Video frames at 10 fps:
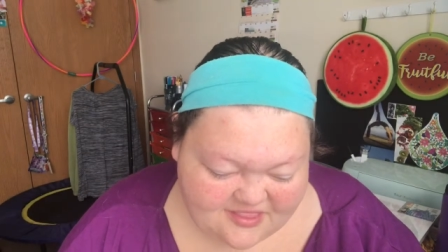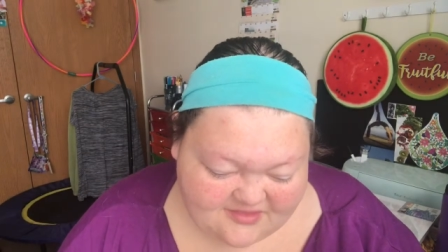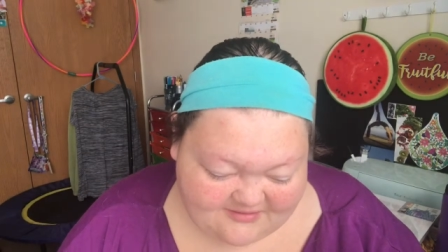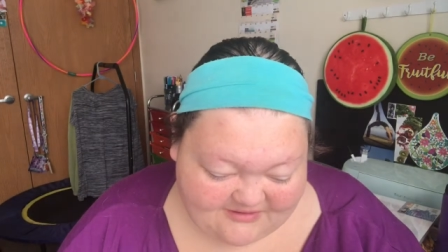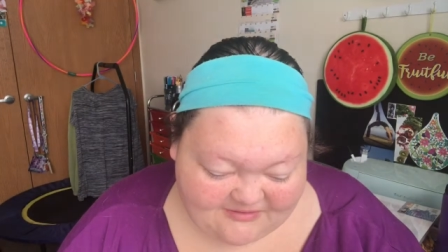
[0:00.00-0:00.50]
The
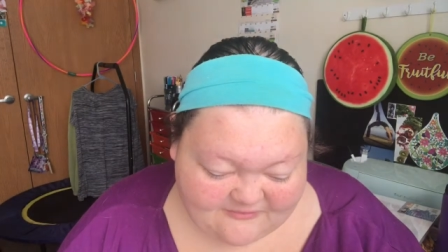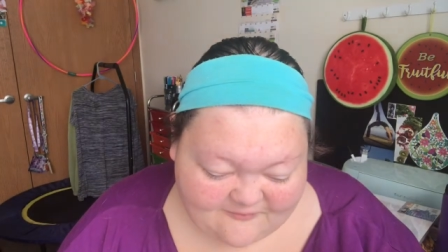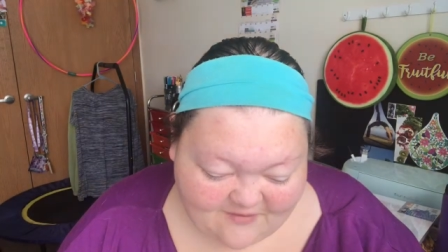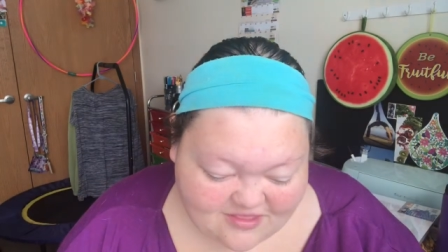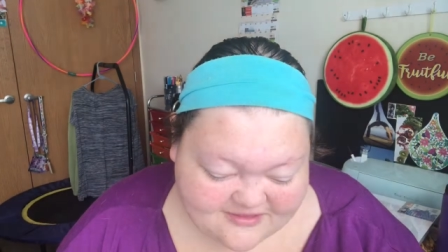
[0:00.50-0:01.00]
brain then
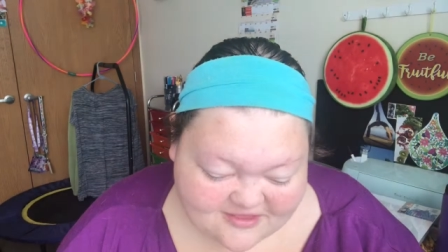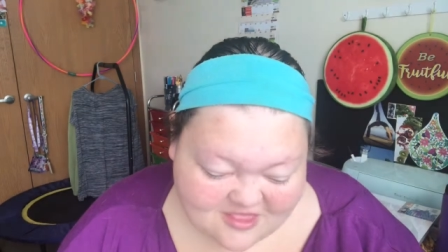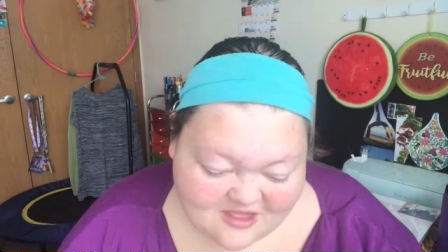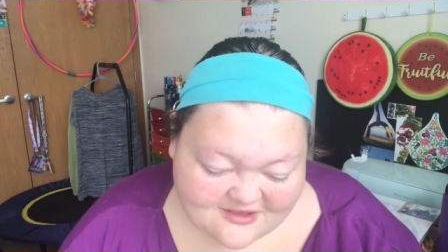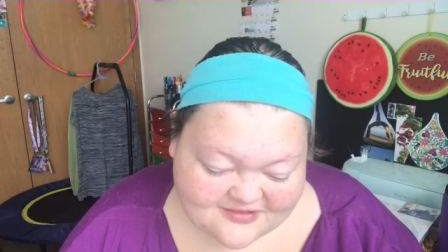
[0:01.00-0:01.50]
follows
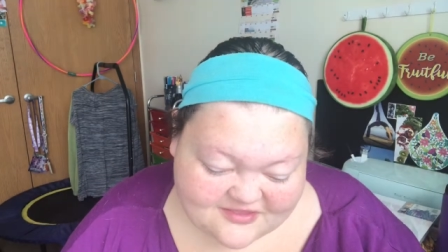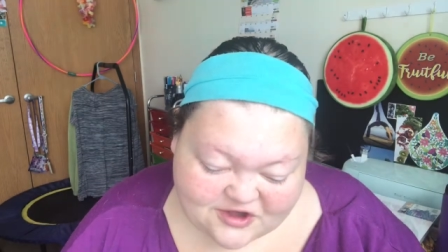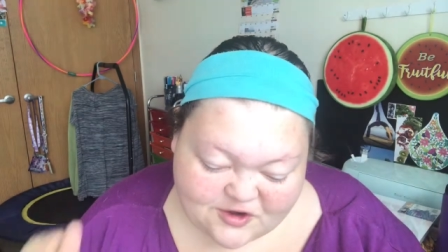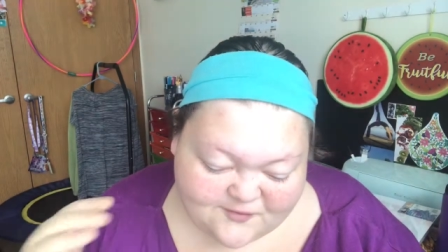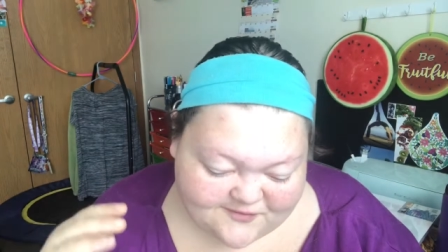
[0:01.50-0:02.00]
along at the
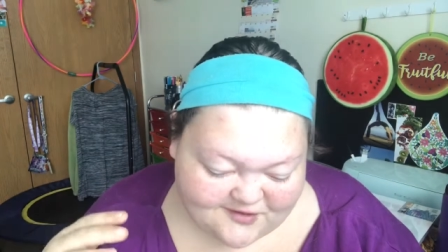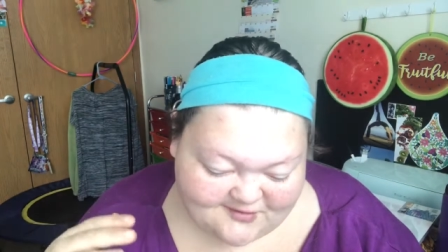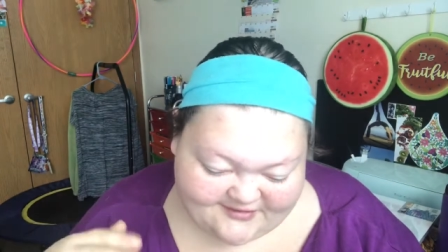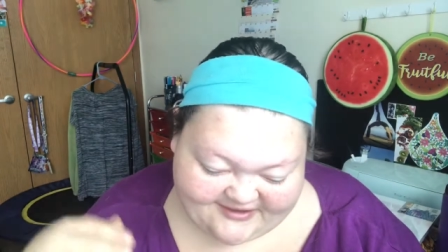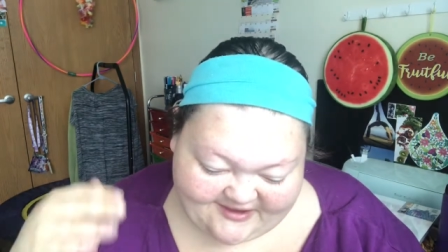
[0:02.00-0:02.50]
new
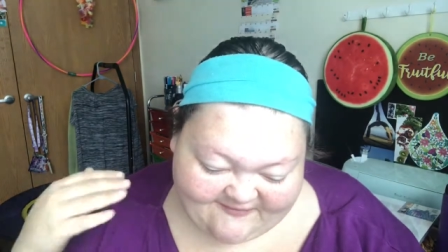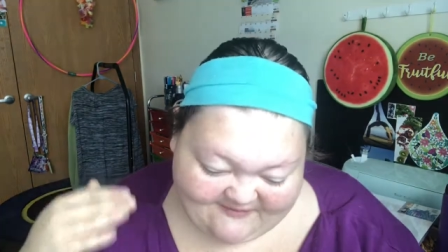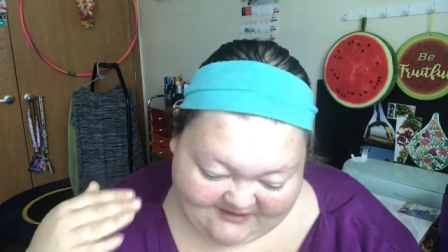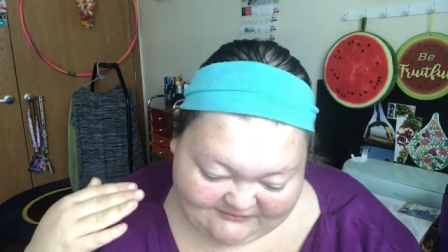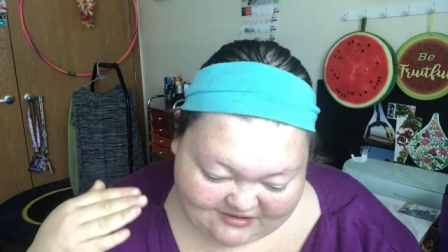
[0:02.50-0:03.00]
frequency of
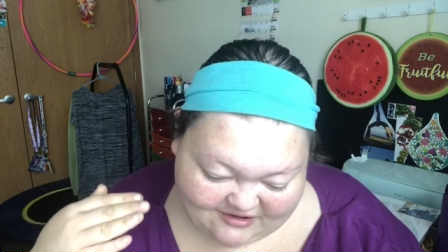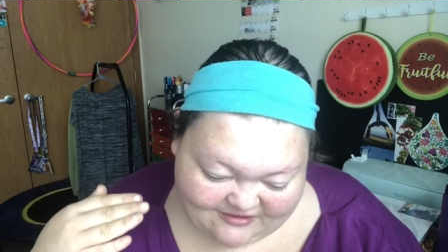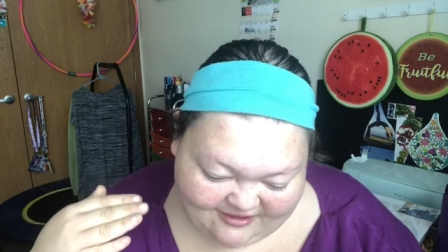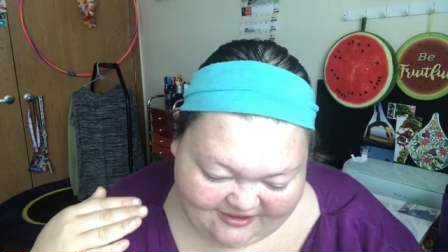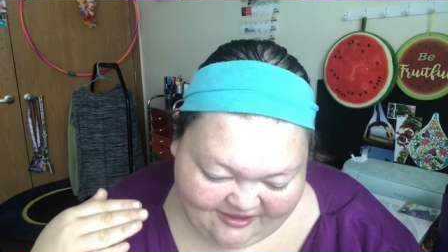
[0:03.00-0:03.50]
5
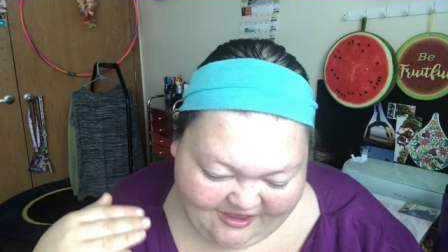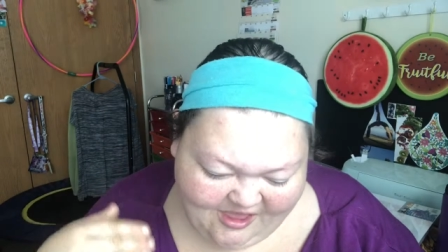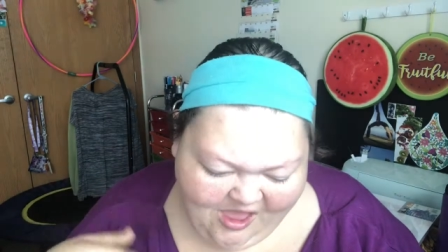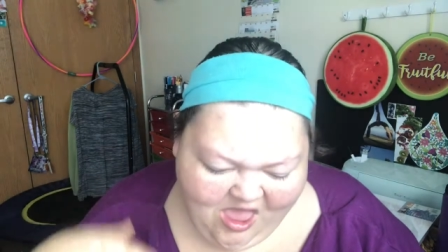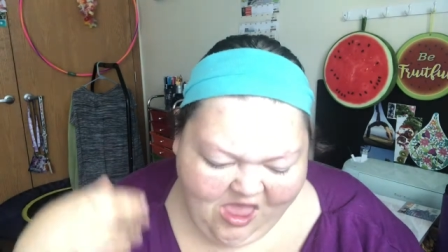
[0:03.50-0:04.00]
hertz,
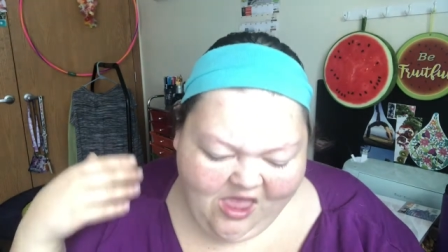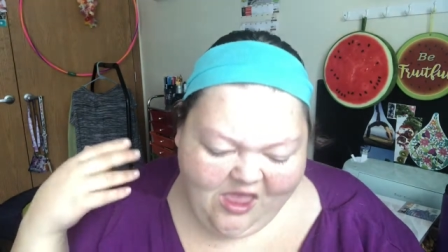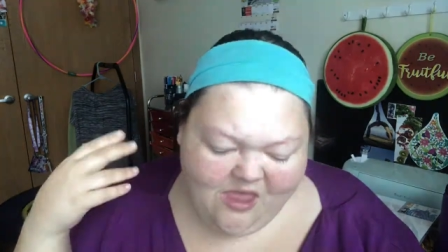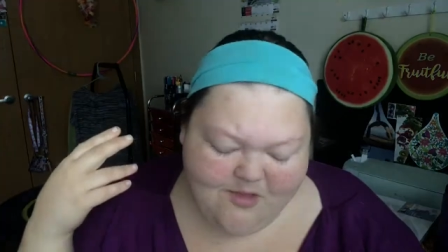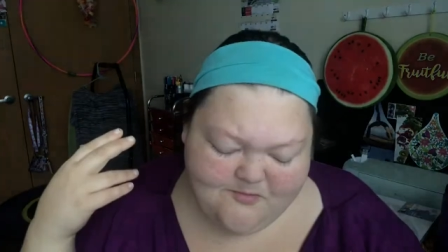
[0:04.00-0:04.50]

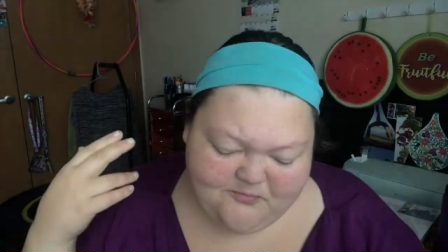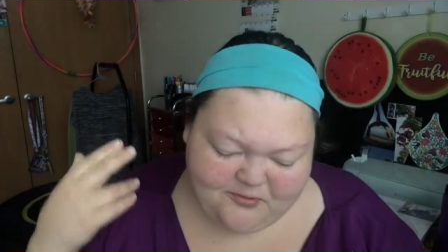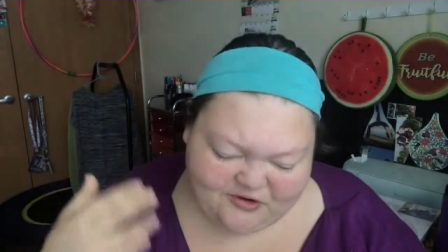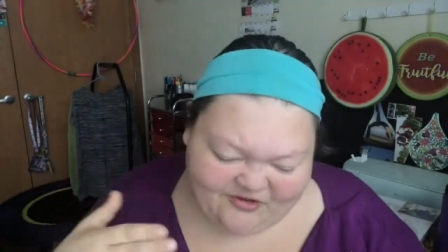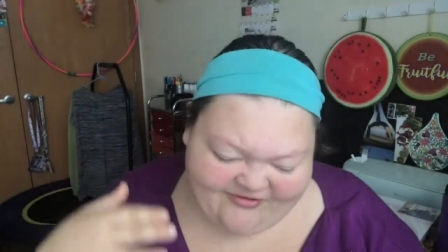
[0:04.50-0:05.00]

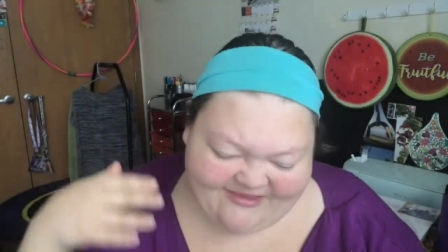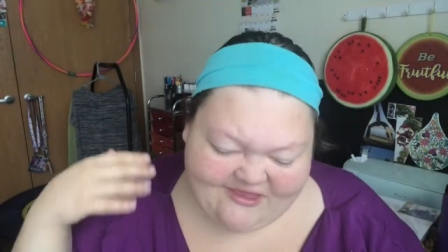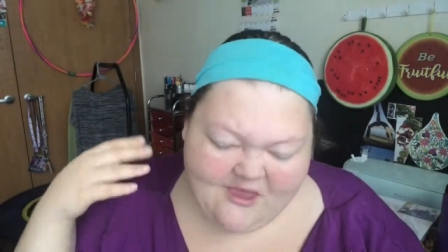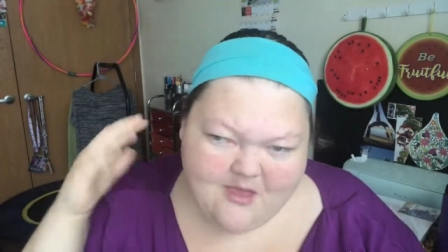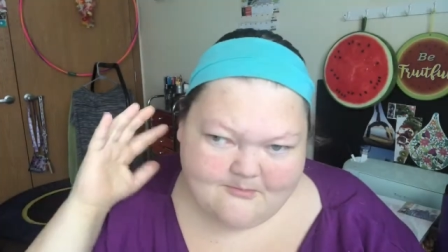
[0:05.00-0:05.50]
producing